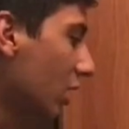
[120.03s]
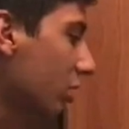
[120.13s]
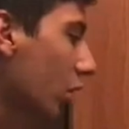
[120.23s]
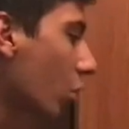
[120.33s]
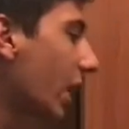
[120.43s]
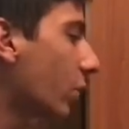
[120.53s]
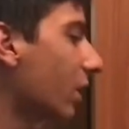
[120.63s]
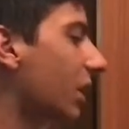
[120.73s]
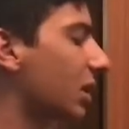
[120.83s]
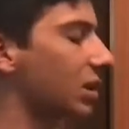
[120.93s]
So it
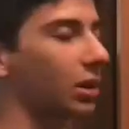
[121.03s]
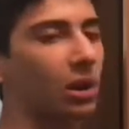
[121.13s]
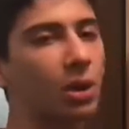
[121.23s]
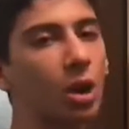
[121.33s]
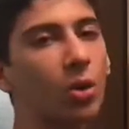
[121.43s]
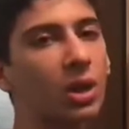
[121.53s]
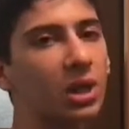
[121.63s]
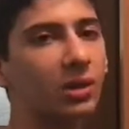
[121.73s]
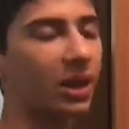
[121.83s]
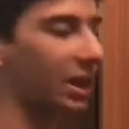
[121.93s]
will go
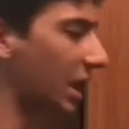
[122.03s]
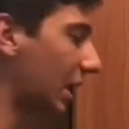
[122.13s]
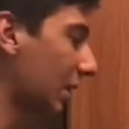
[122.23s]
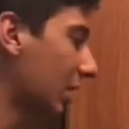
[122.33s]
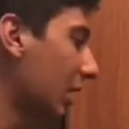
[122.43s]
here again,